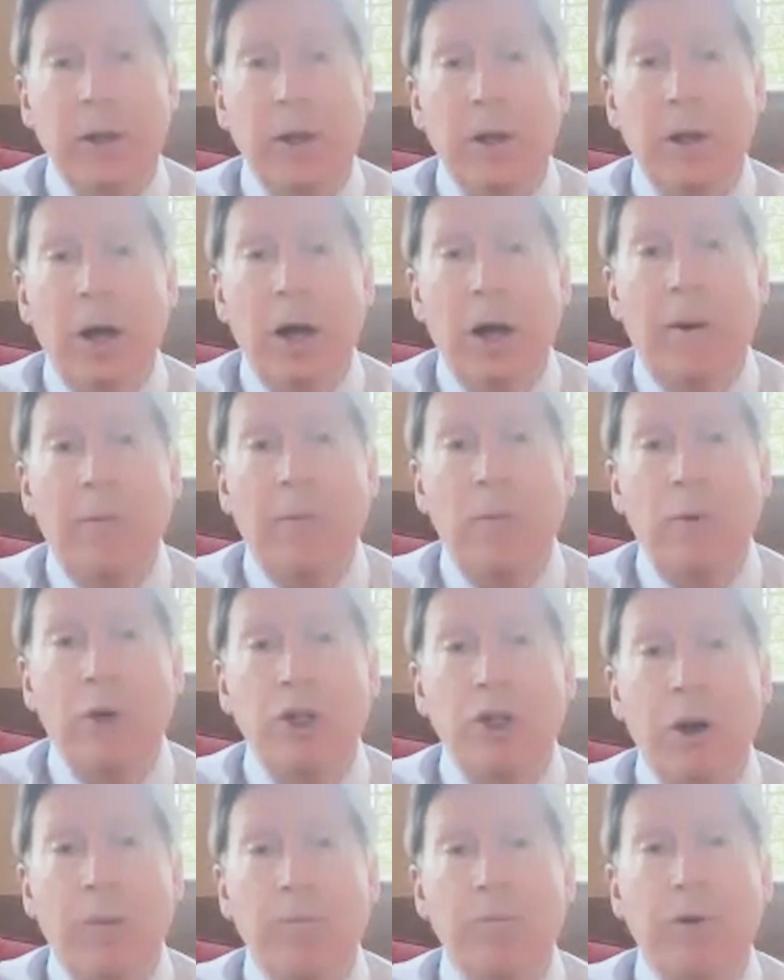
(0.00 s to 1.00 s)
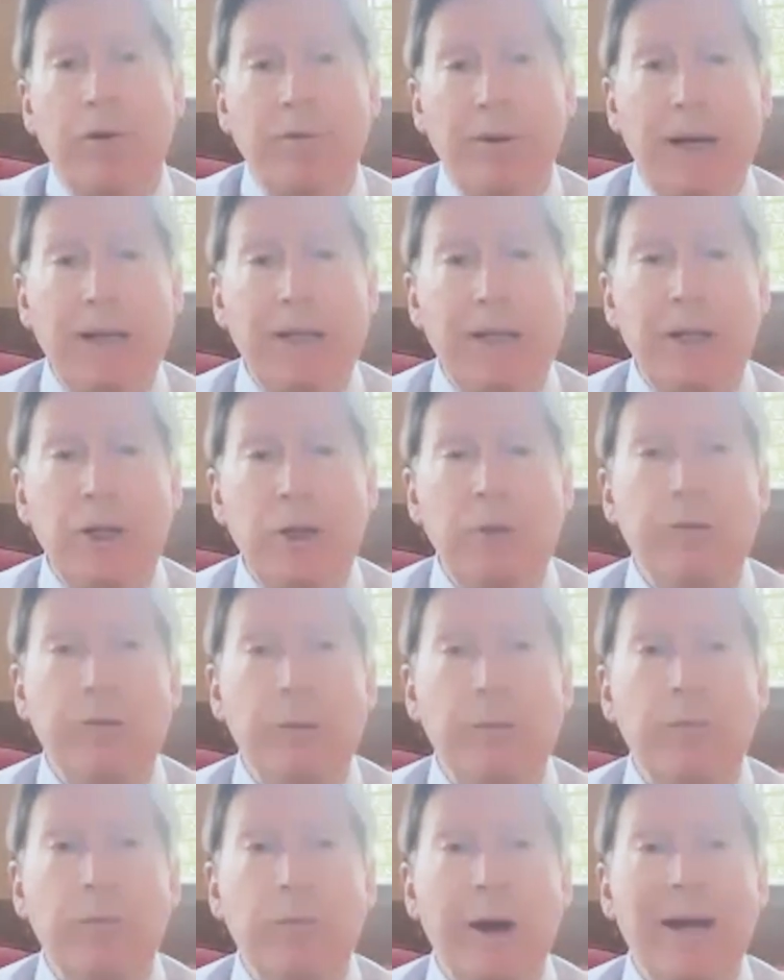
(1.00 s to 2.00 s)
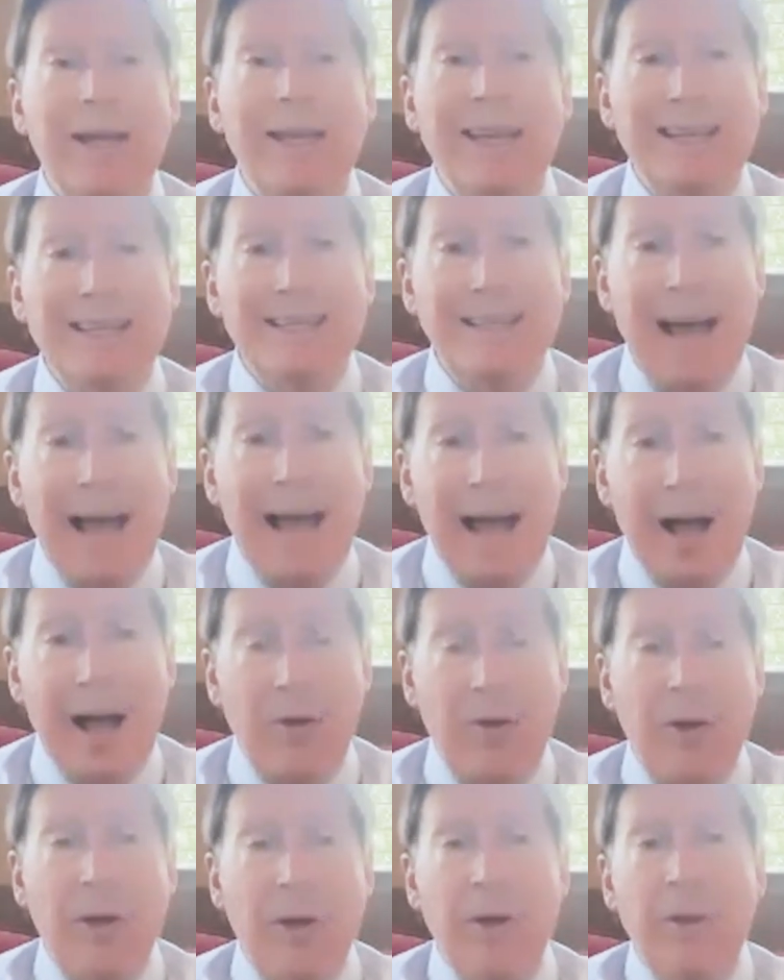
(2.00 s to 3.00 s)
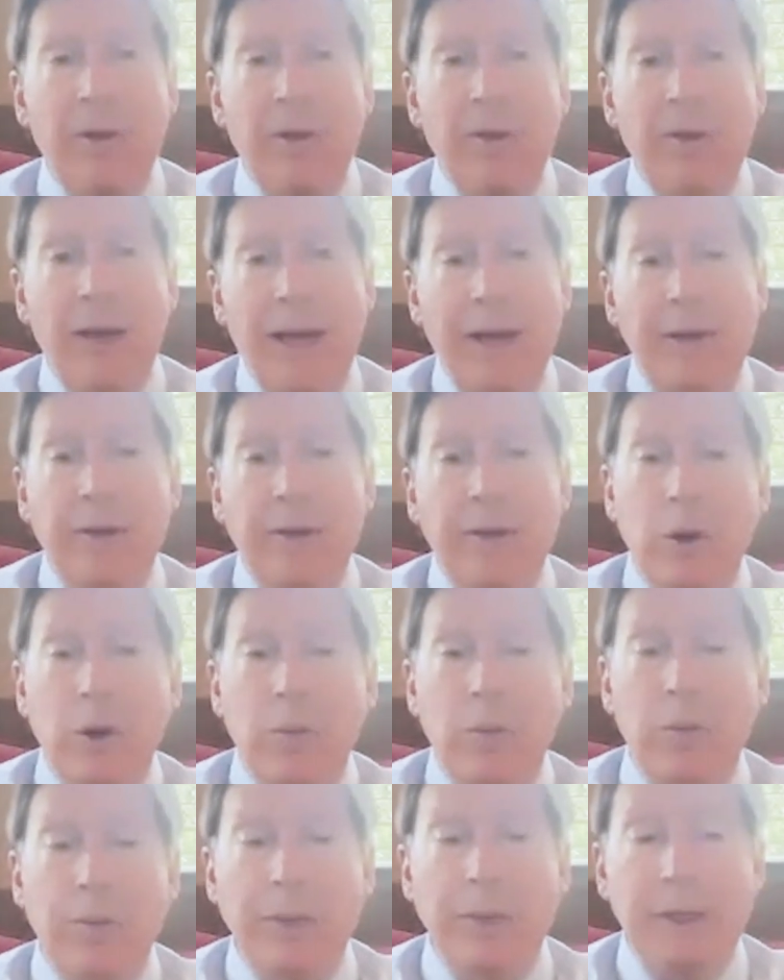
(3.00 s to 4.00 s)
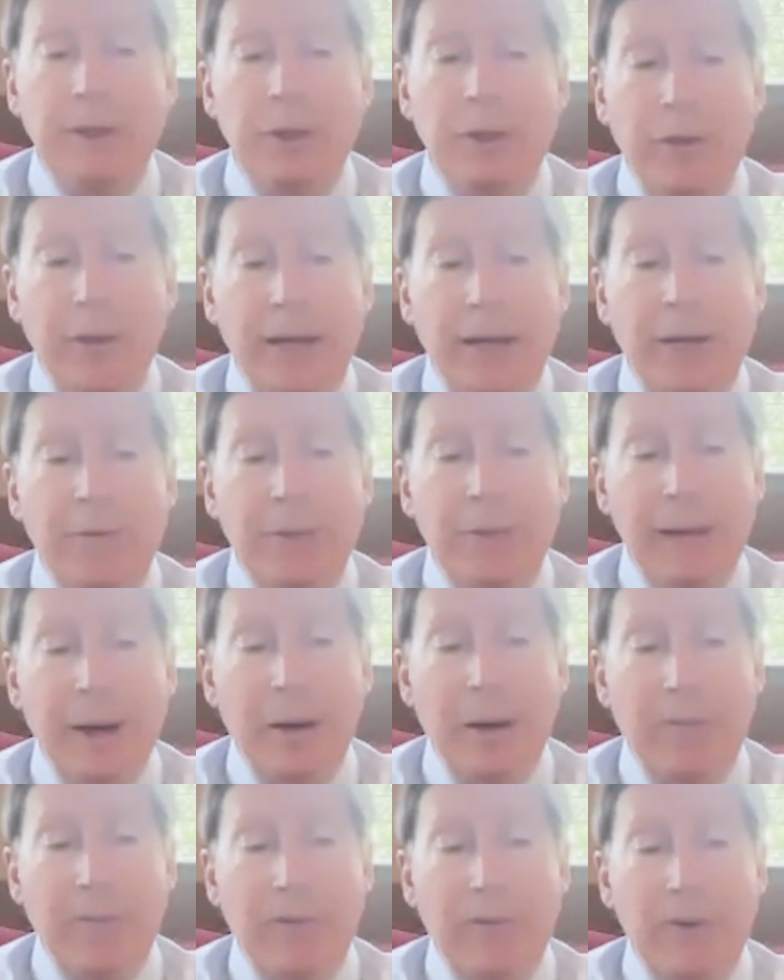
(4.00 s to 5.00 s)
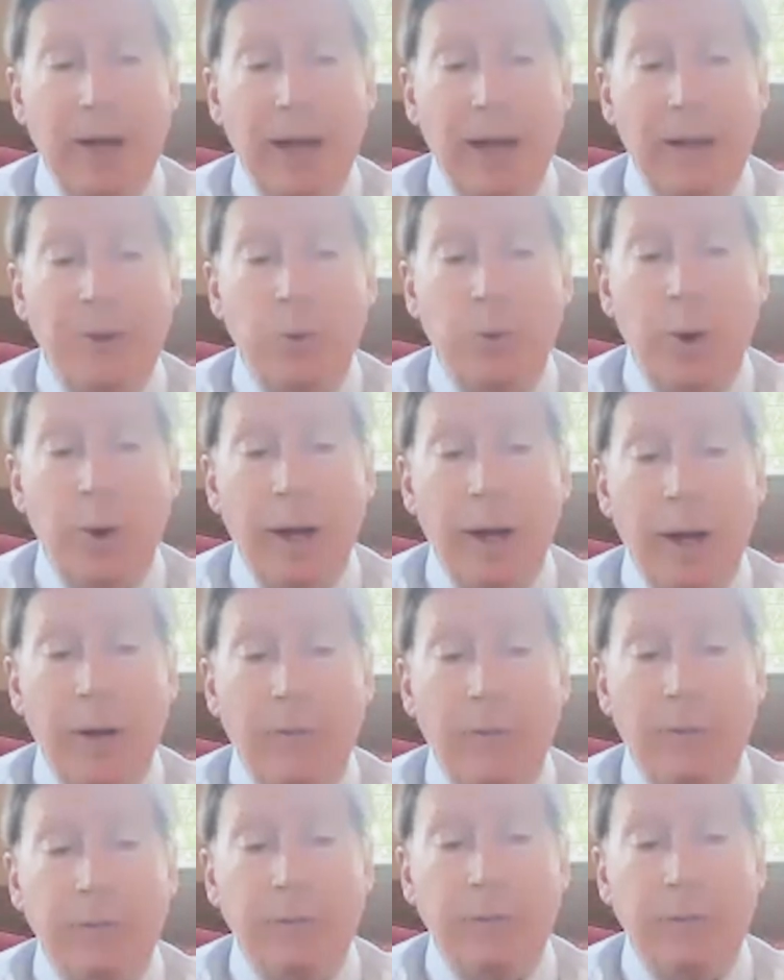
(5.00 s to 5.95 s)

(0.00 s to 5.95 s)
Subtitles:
which are preventing you from breaking down that dopamine, so they can be helpful as well.